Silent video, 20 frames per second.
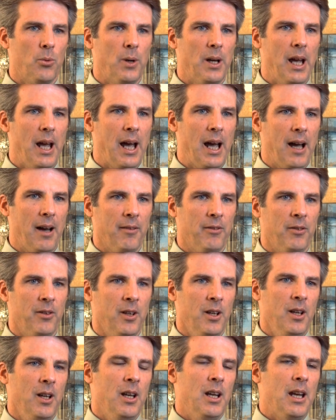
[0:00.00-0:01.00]
we have
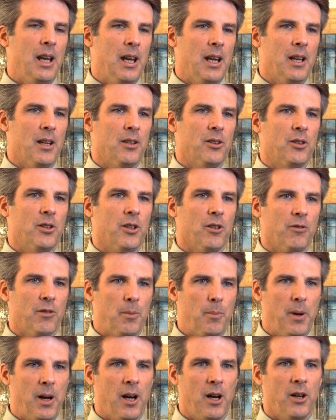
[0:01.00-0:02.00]
is the
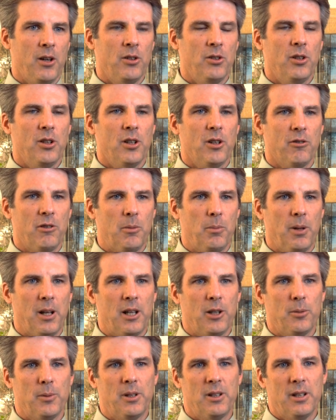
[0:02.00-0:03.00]
repairs, the
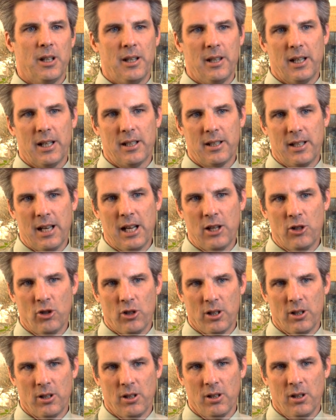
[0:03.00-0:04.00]
replacements, and the
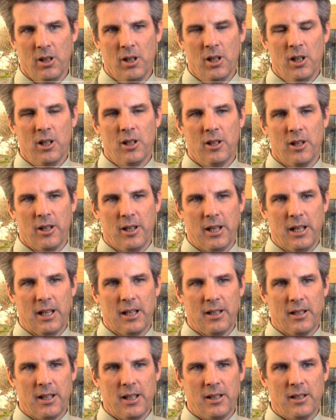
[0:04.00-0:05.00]
extensions to the
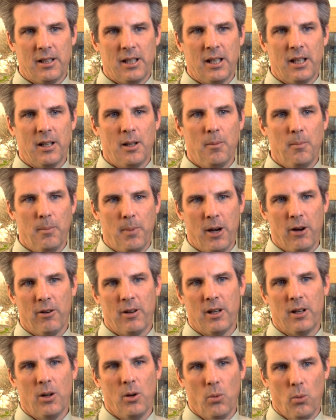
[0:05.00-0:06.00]
existing
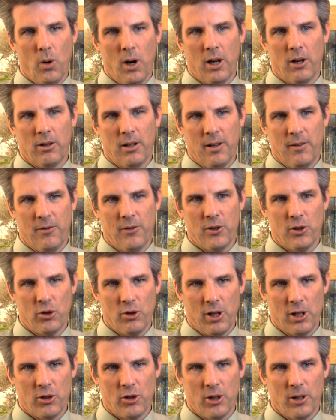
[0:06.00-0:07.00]
buried water
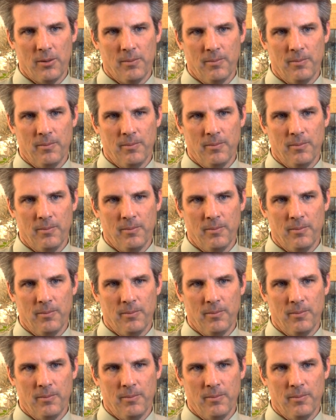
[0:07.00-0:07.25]
infrastructure.